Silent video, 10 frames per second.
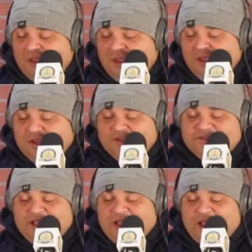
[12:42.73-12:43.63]
I'm sorry.
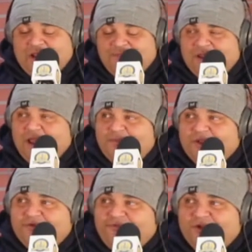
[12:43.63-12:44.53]
Call in if
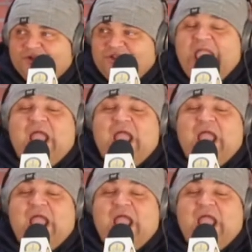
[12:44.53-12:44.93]
your resolution died.